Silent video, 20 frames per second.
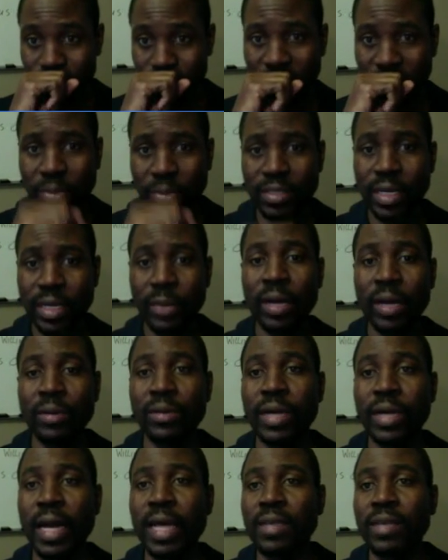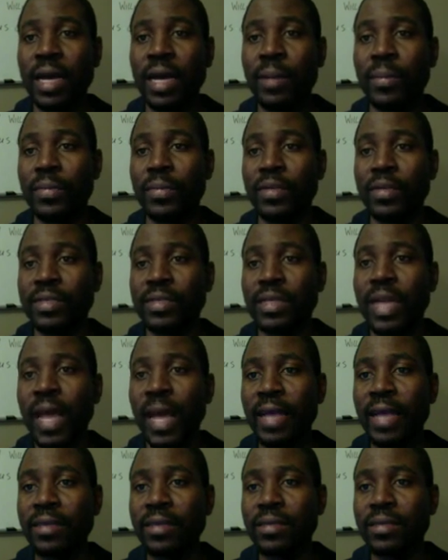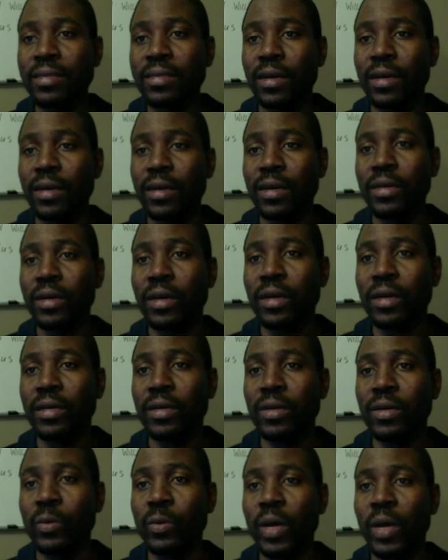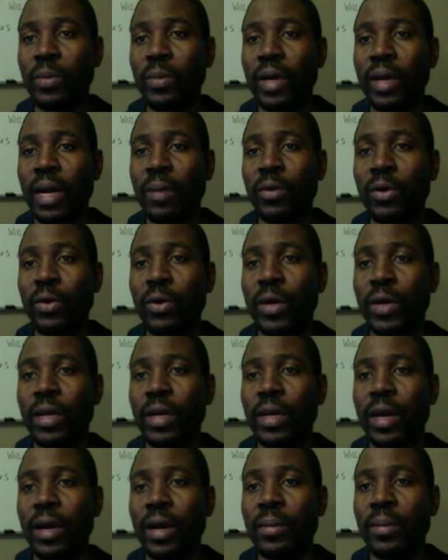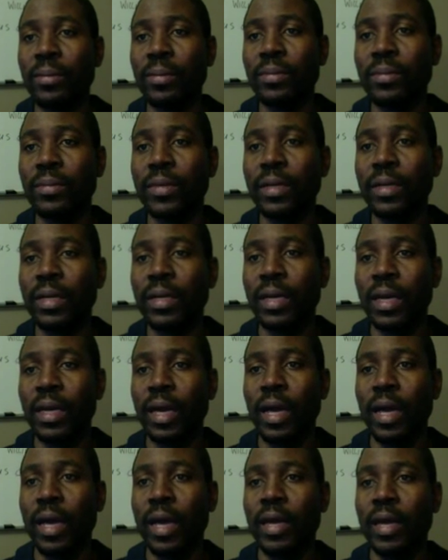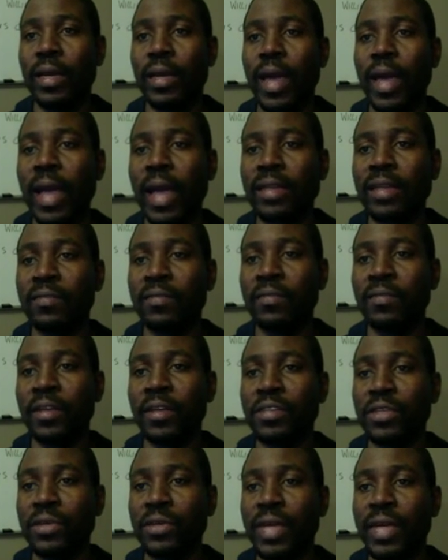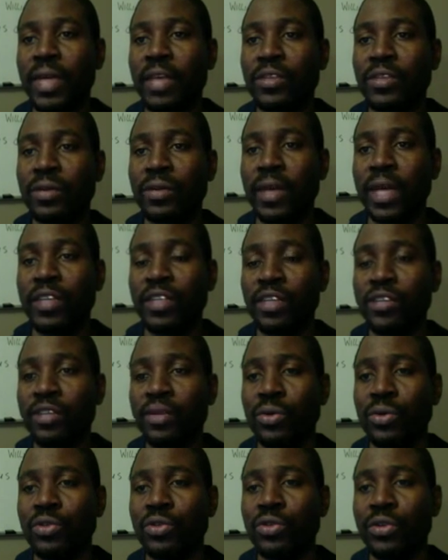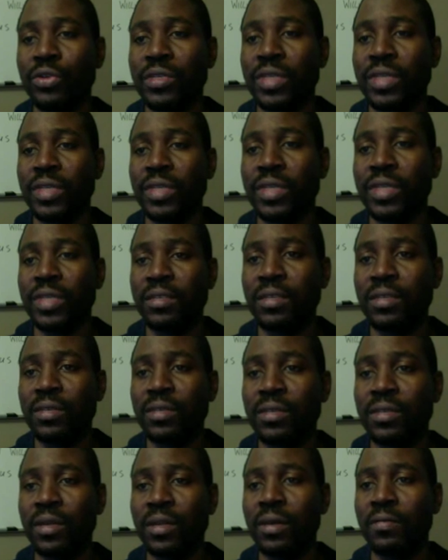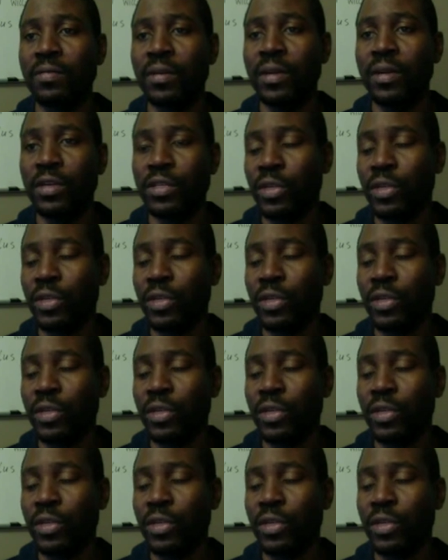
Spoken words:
I will tell you what I'll do, guys. The slides on the webinar, I'm gonna go ahead and activate it so you guys could actually scroll through the slides and see it yourself.